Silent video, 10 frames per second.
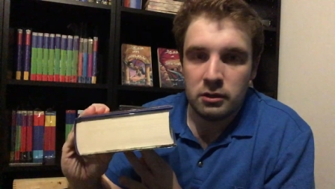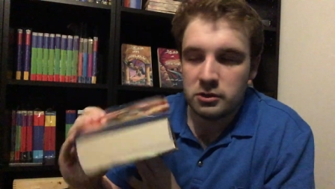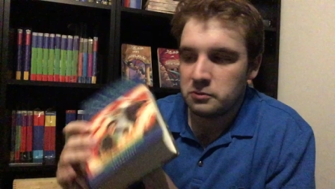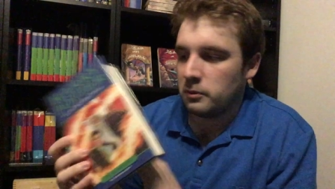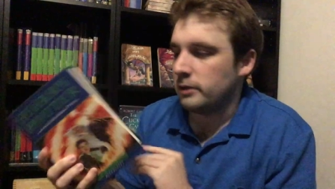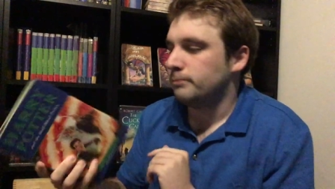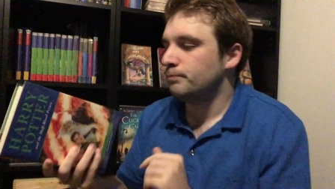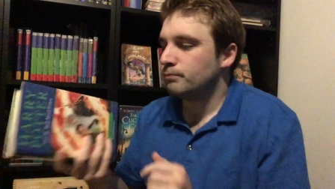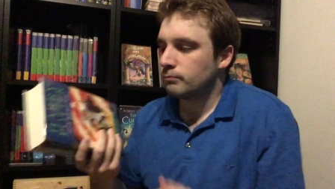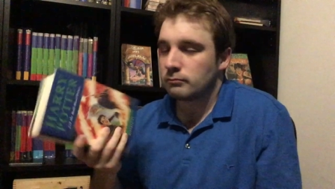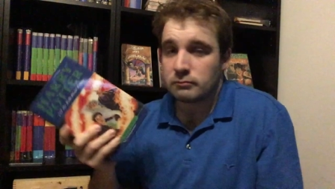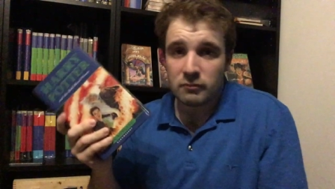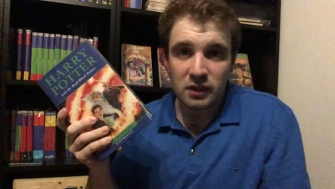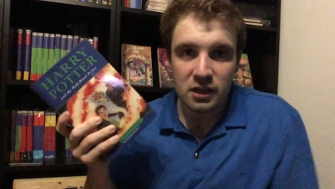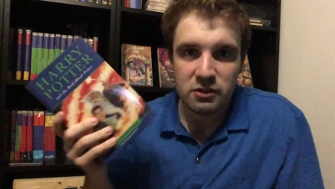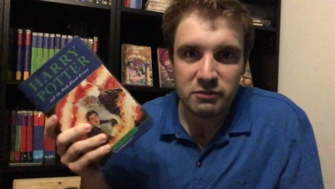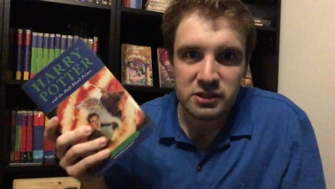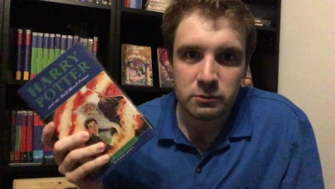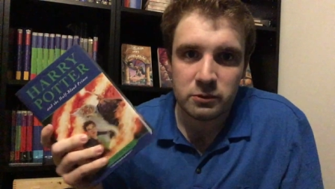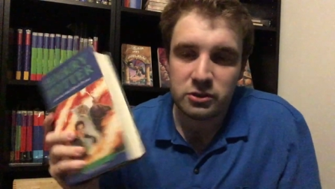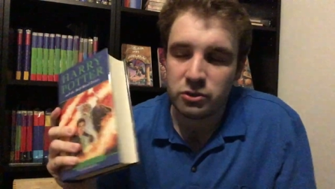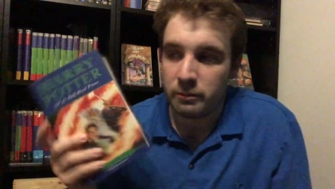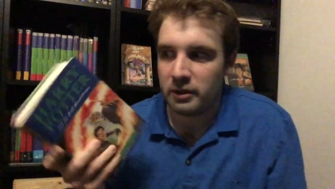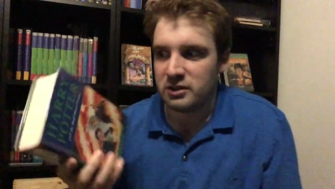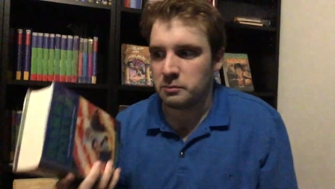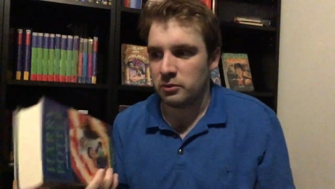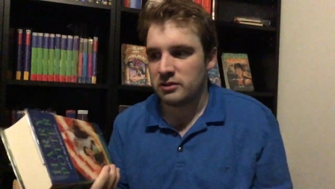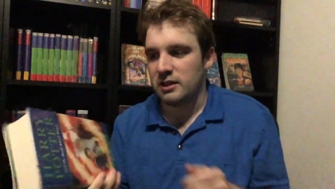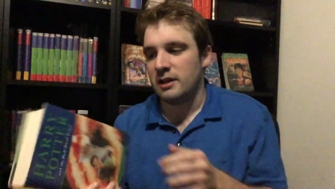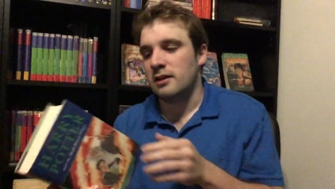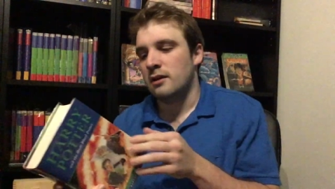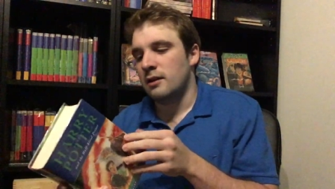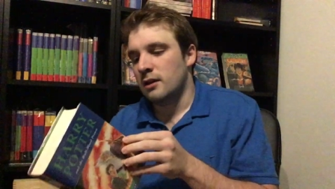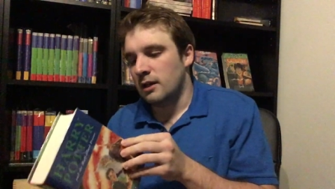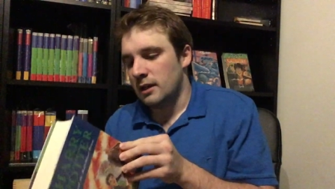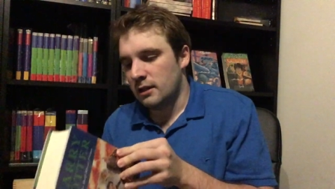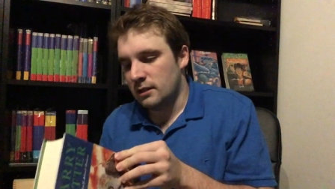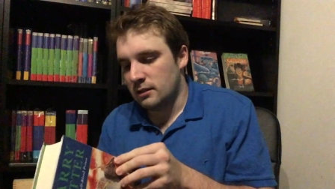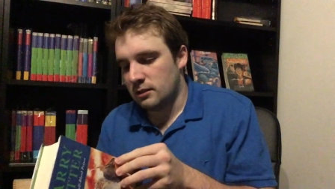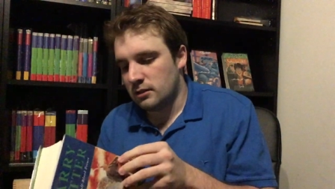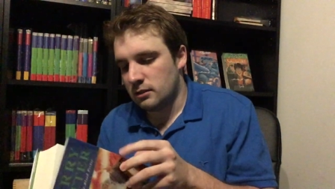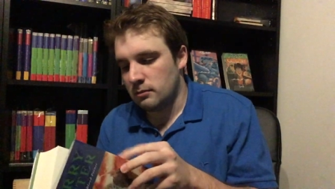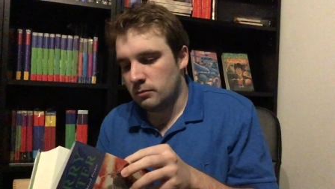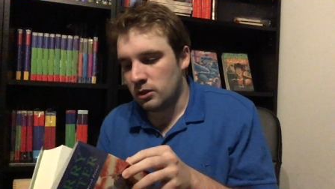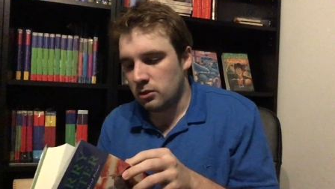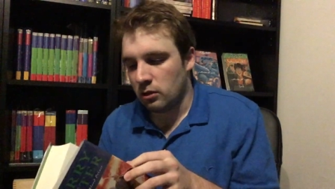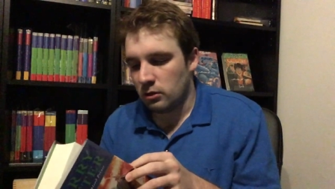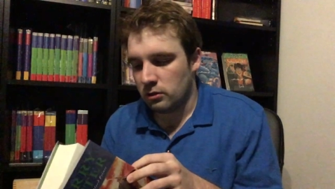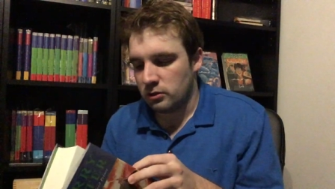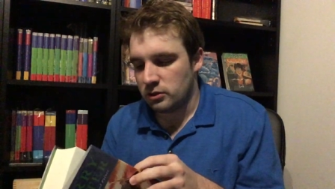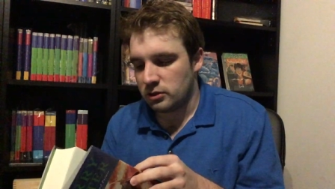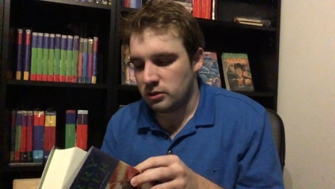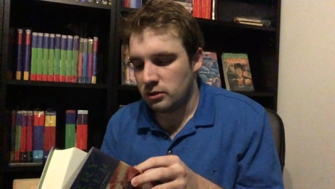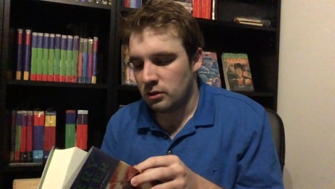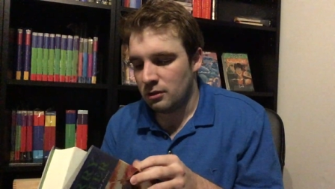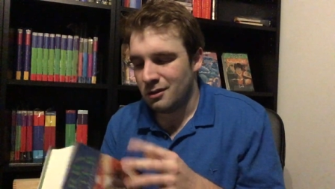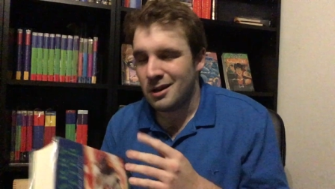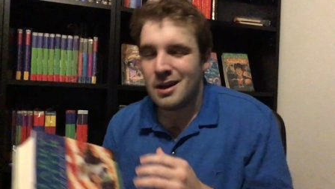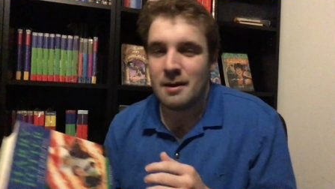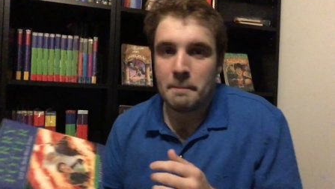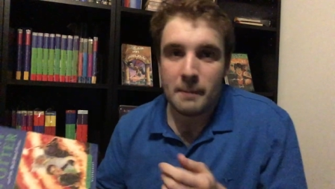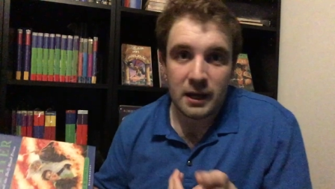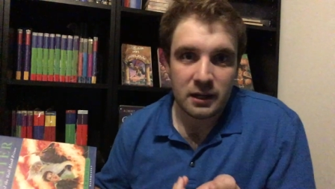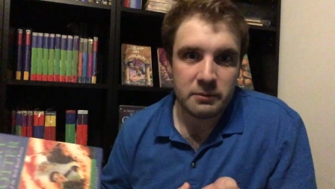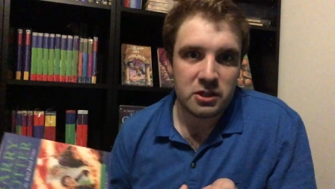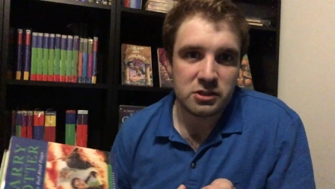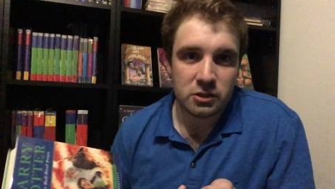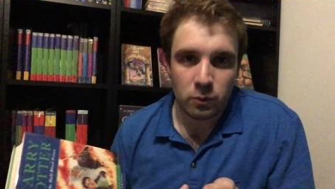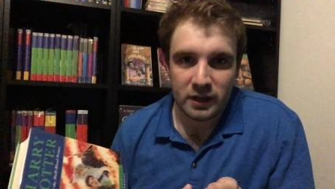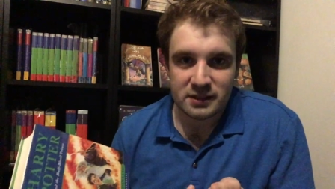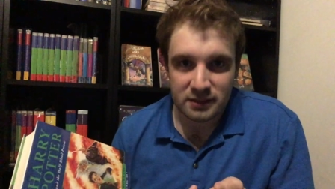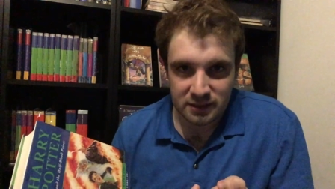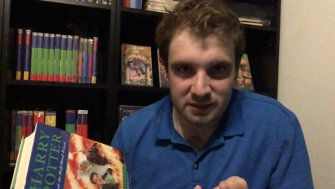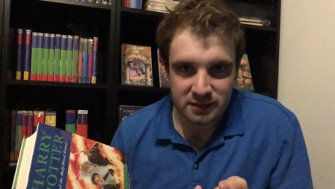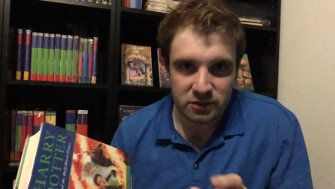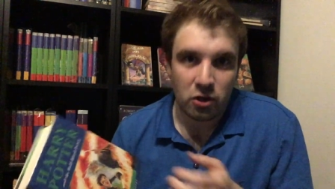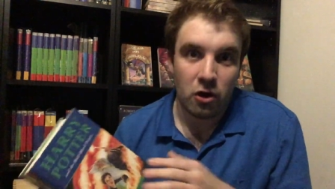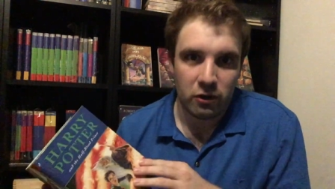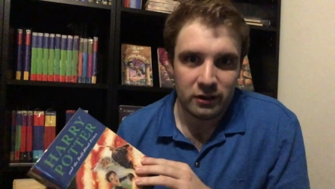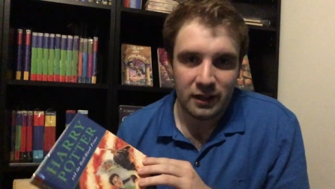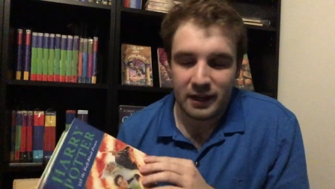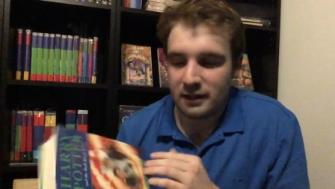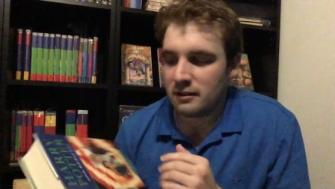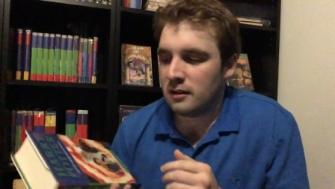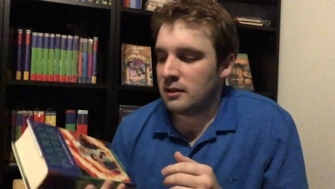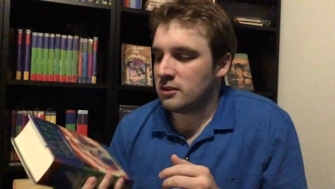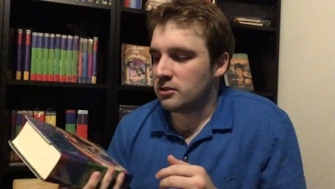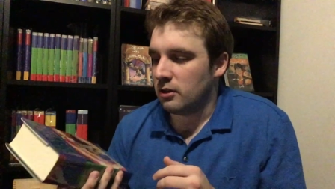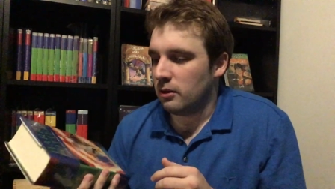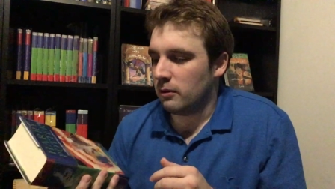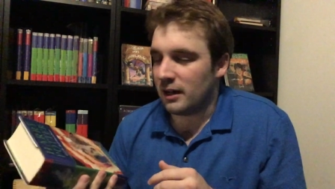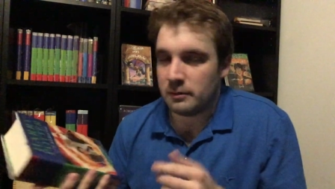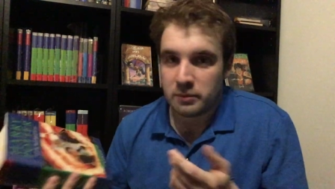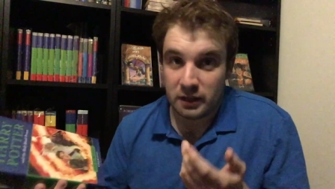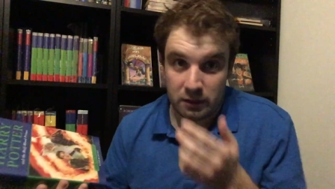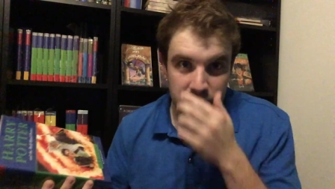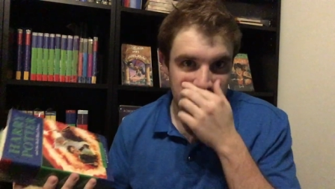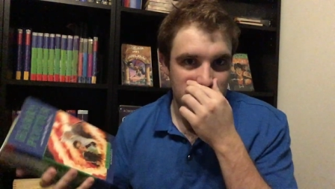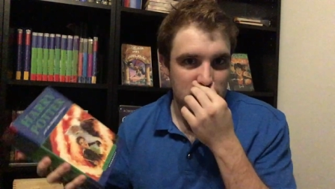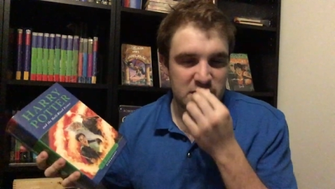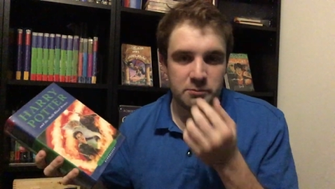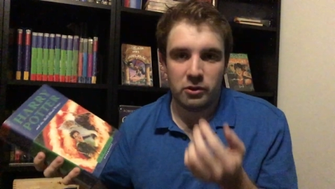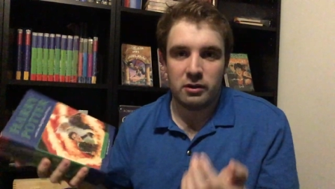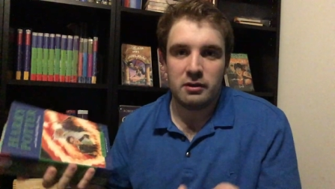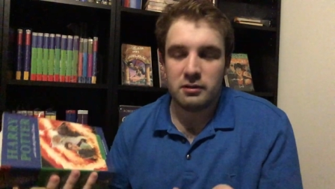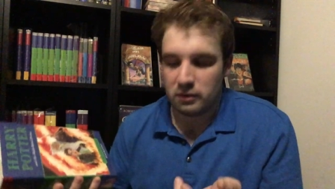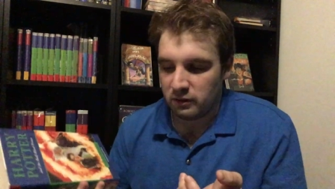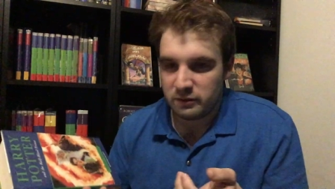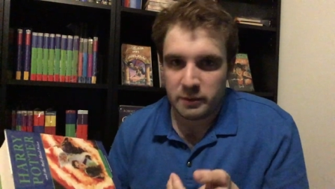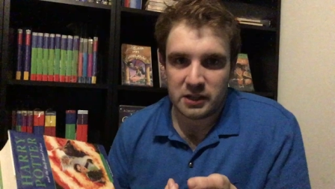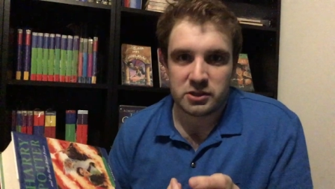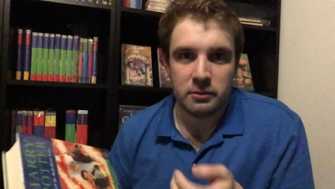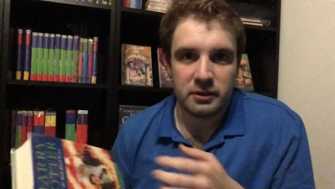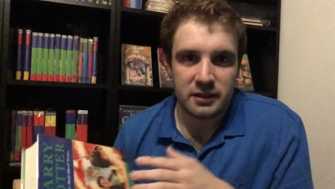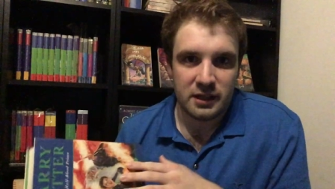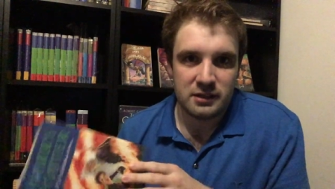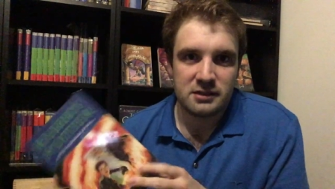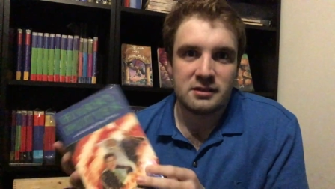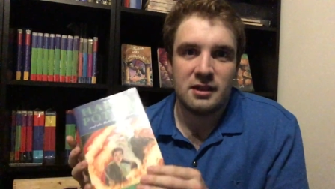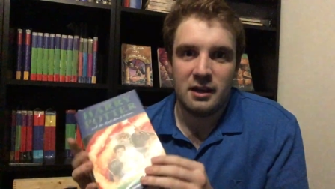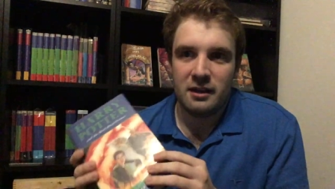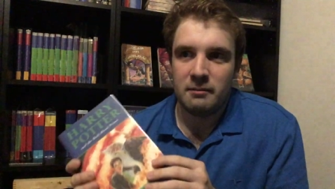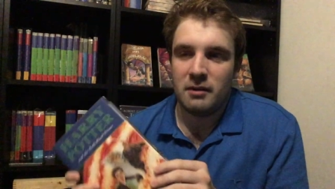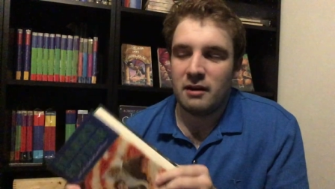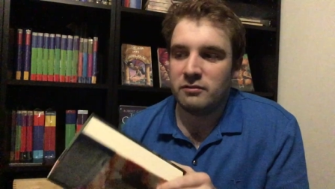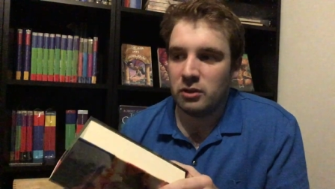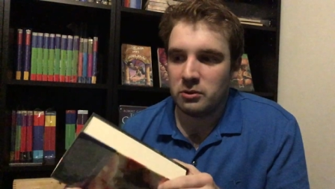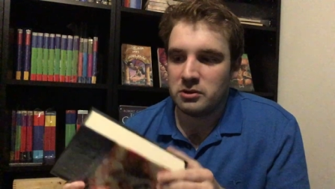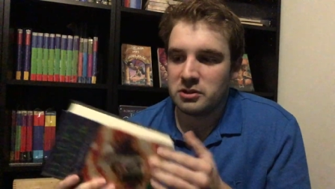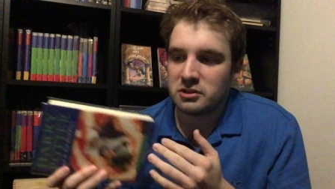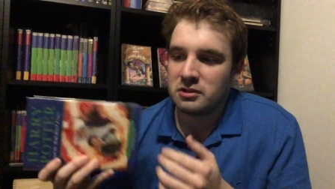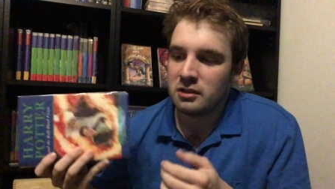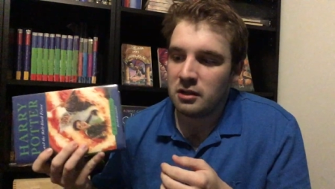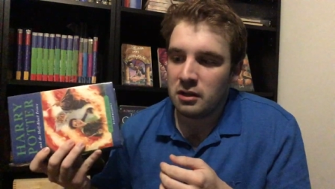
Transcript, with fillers: as well. the reason I want to talk about this book today is because, mainly because of the way it's listed online. So I didn't plan on doing this, but over the past couple of days, um, I've noticed